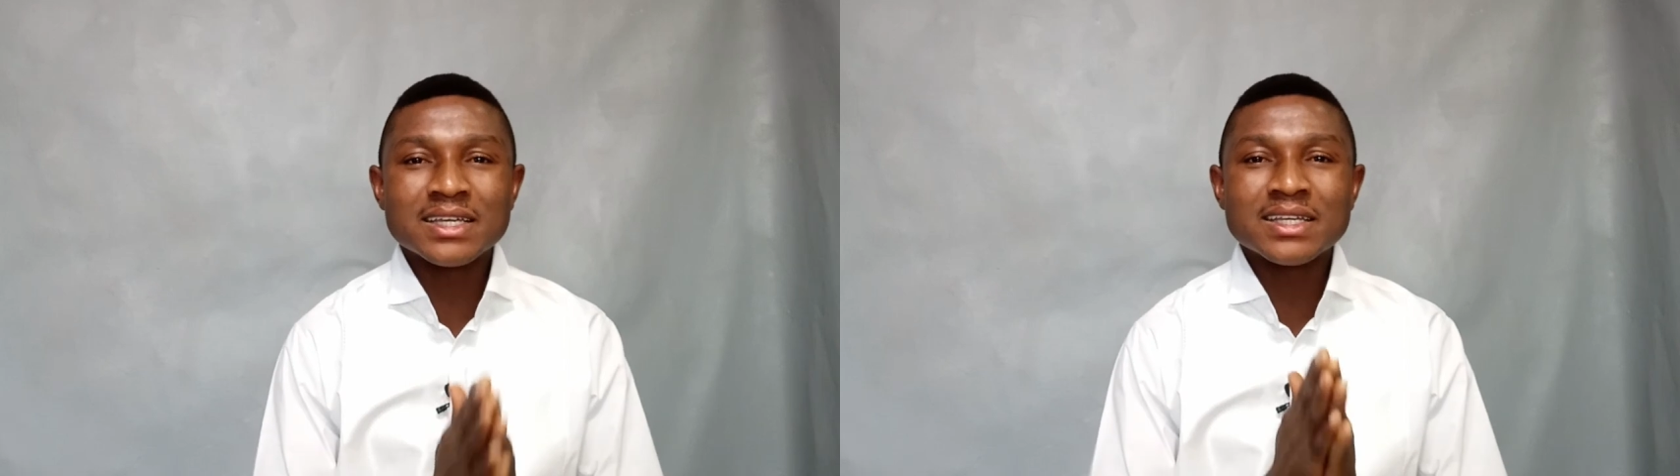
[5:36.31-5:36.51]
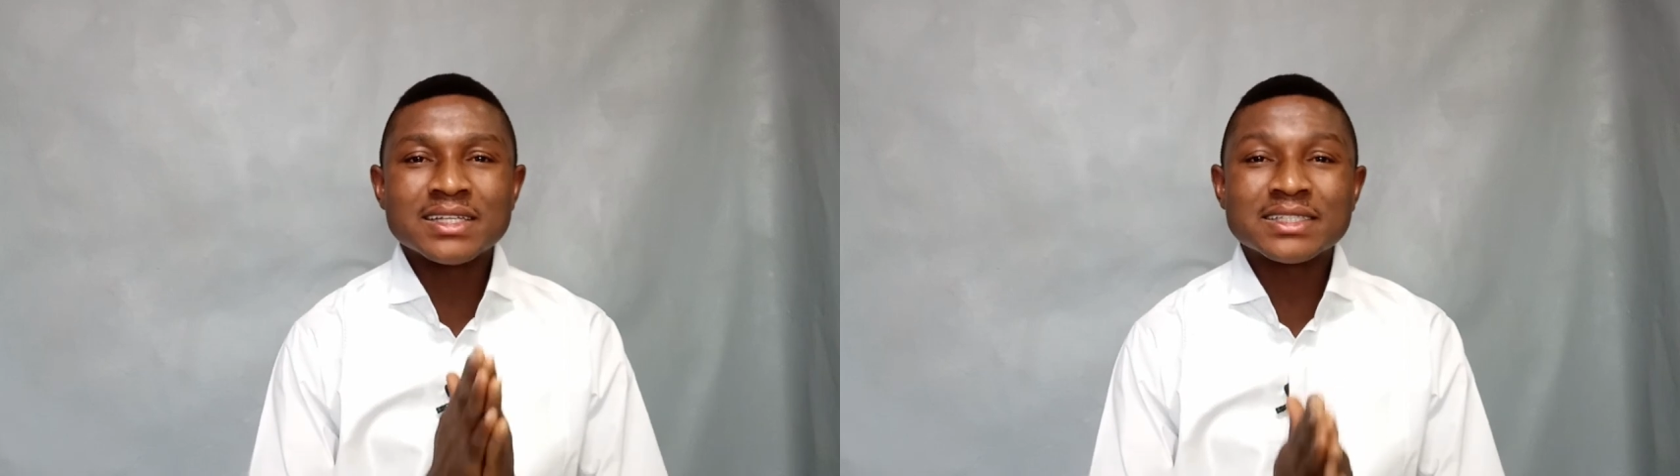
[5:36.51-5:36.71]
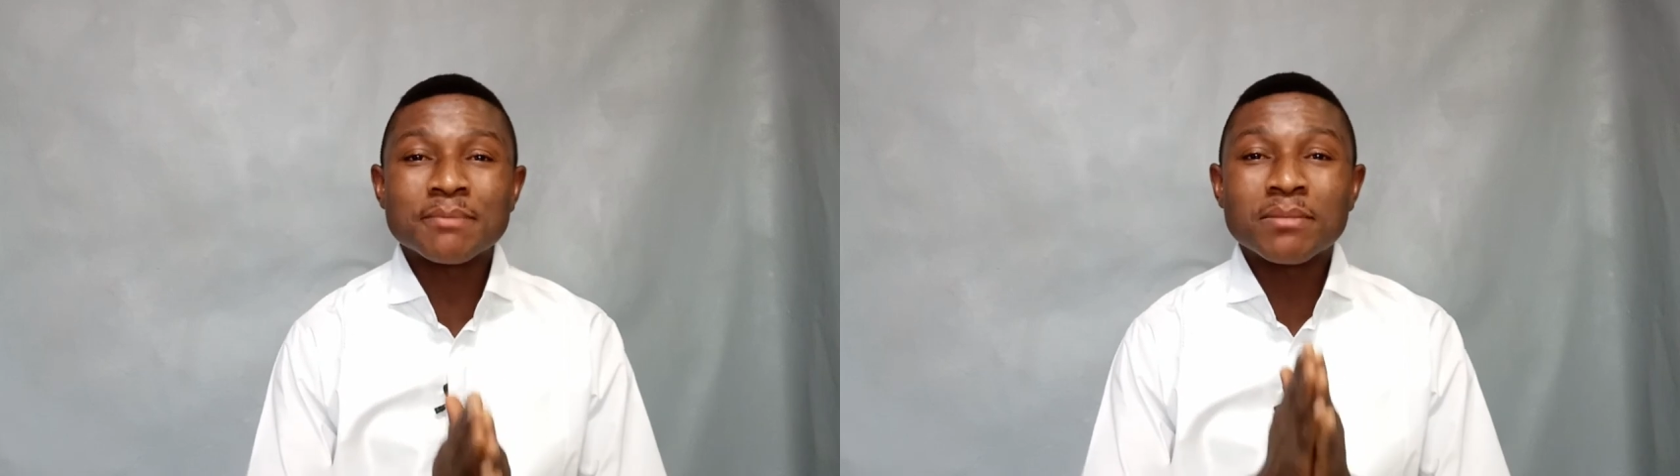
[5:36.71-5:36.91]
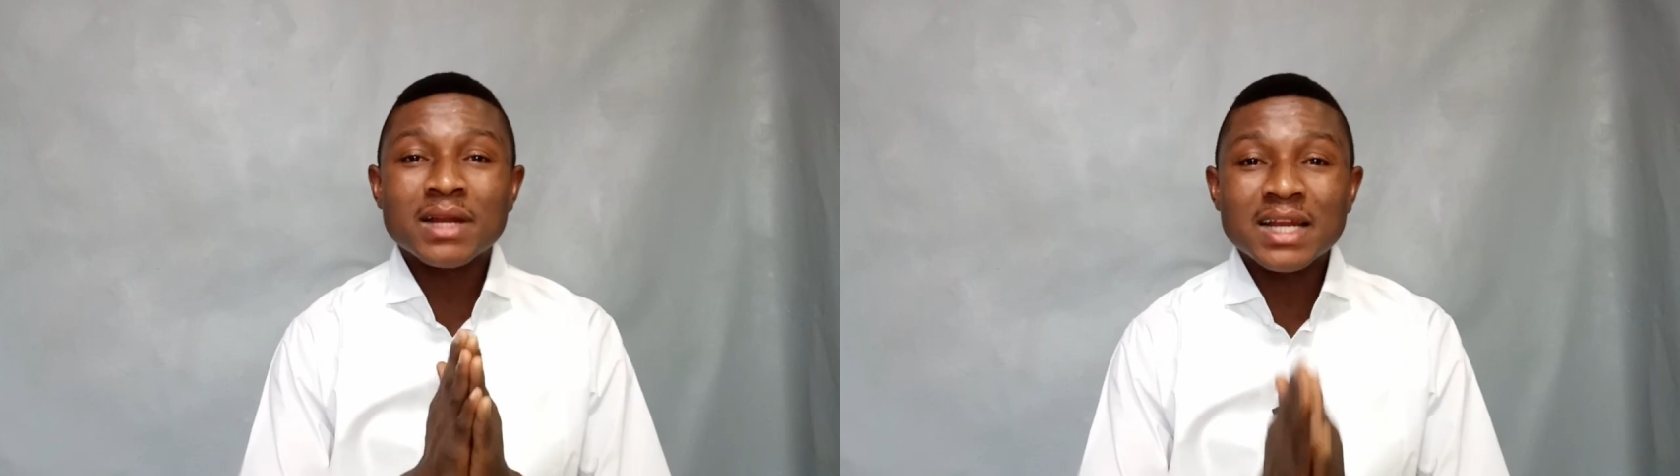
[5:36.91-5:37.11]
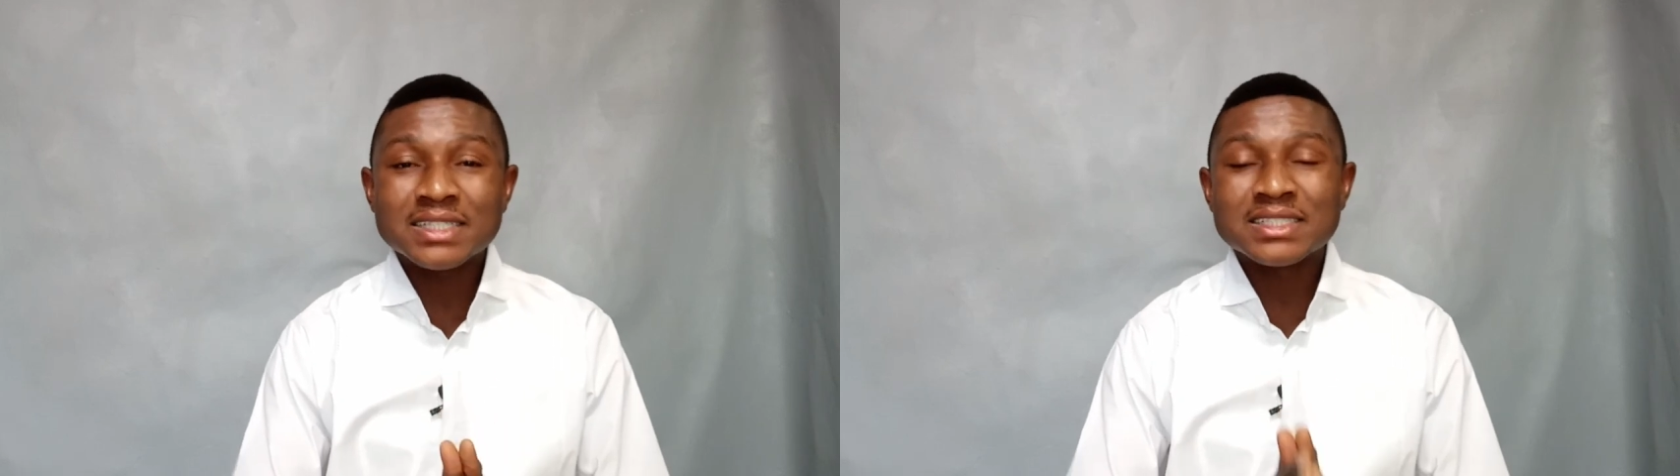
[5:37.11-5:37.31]
It is a
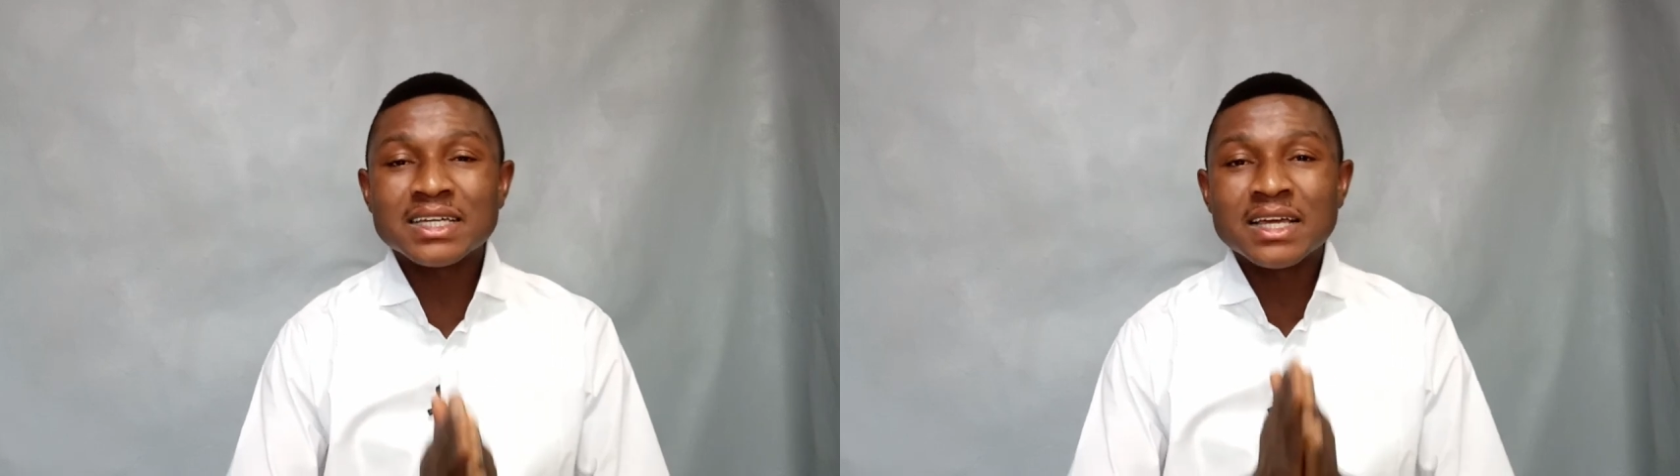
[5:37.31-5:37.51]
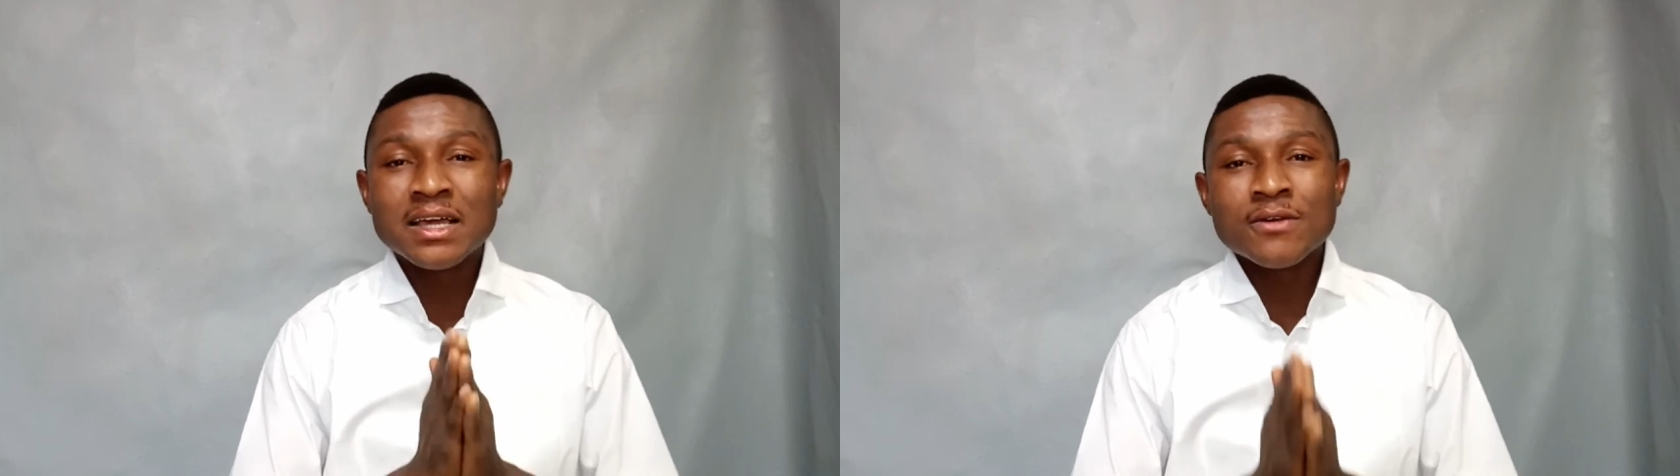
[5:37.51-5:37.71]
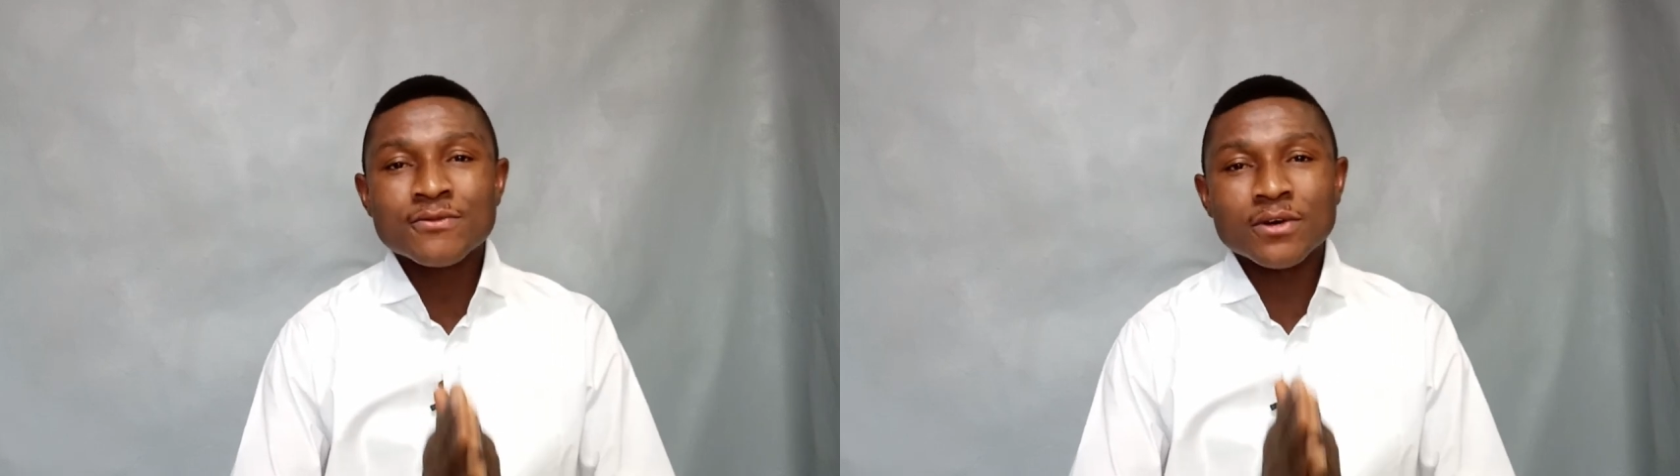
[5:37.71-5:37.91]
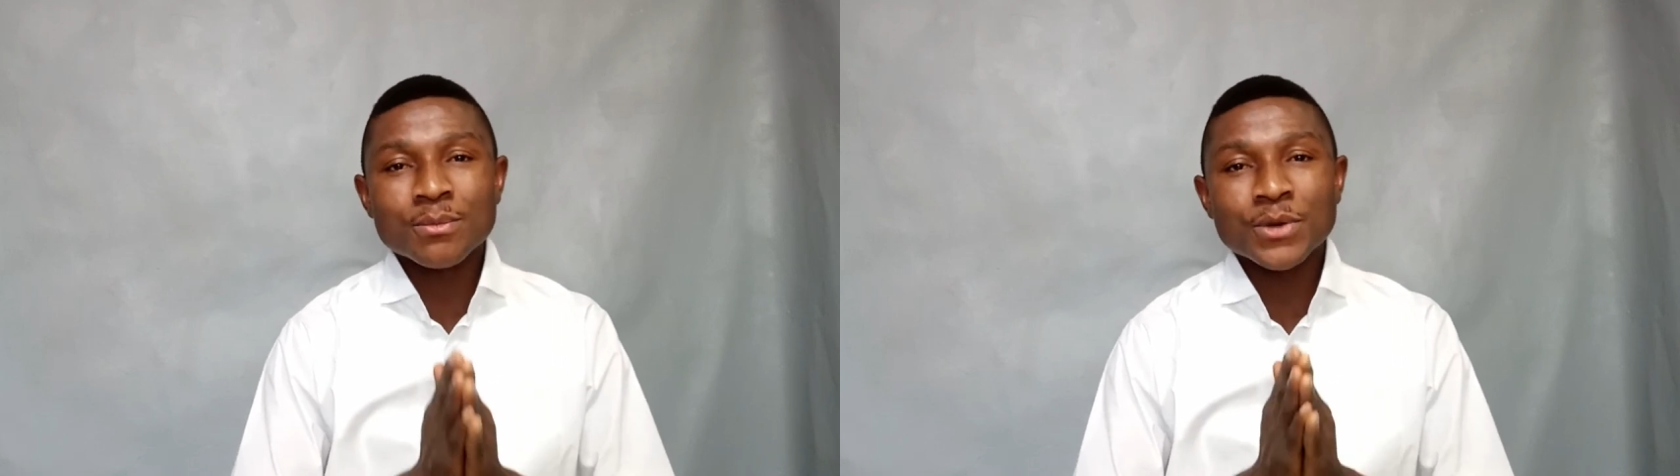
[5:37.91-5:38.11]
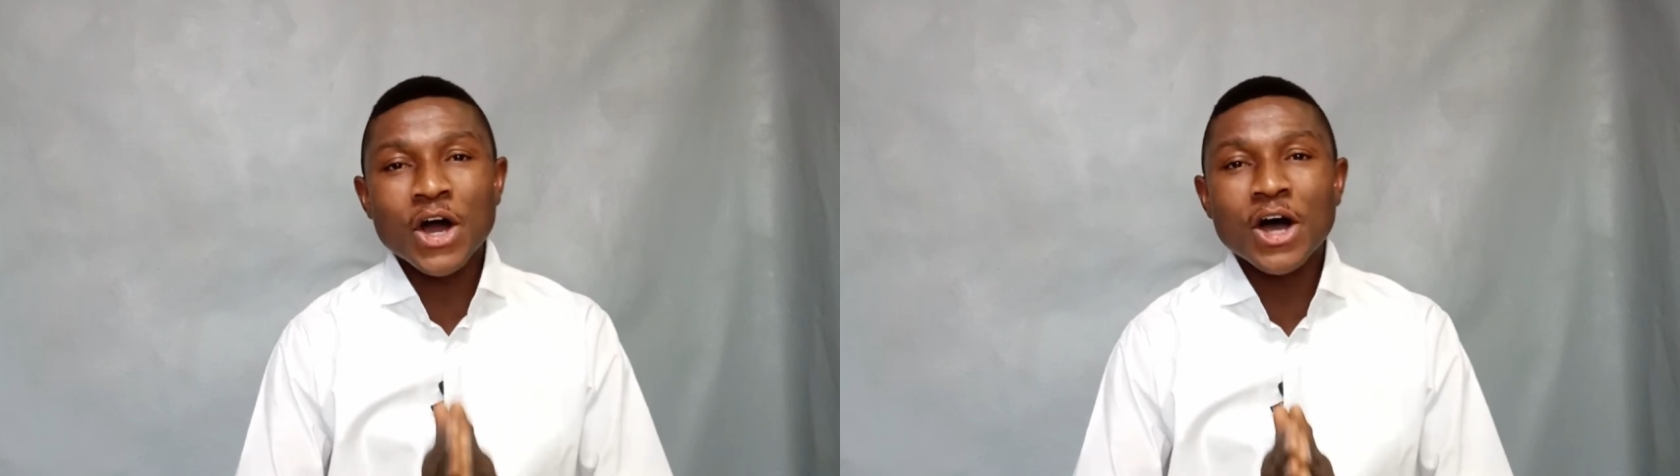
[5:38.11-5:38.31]
blessing
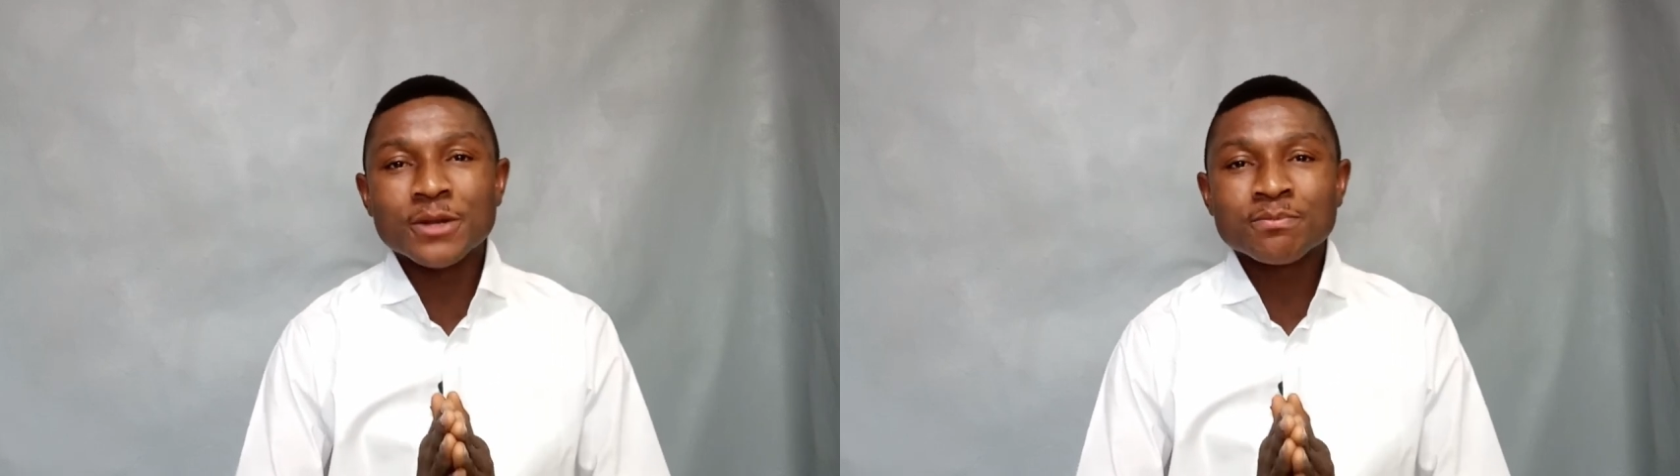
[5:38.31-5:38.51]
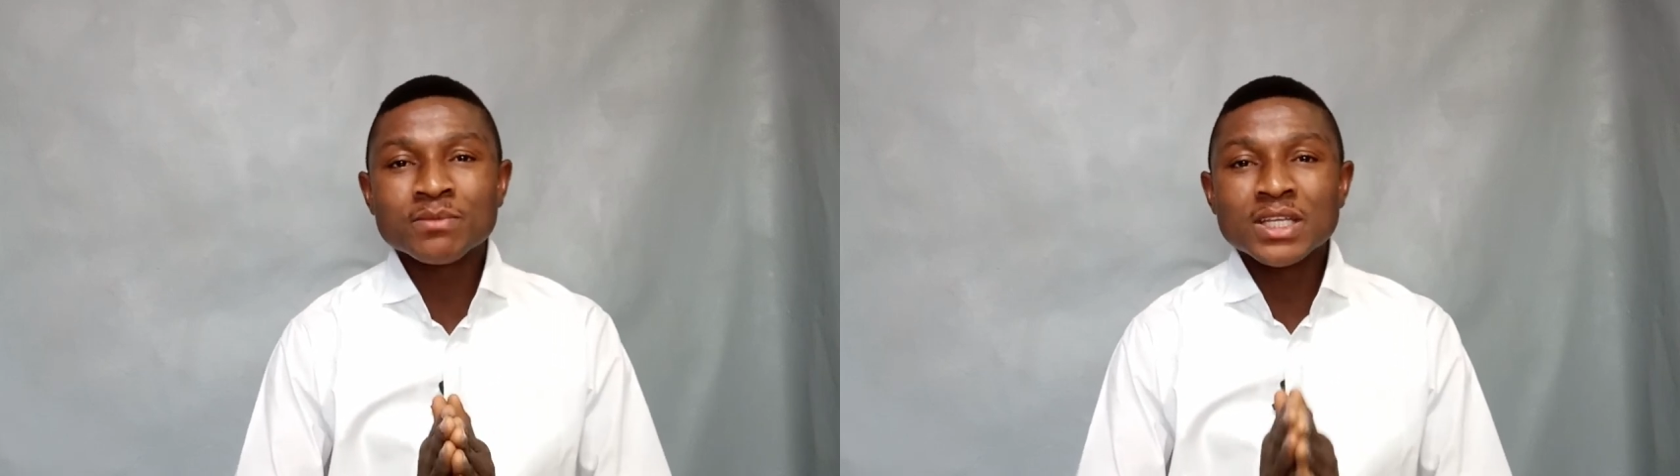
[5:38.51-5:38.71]
from God.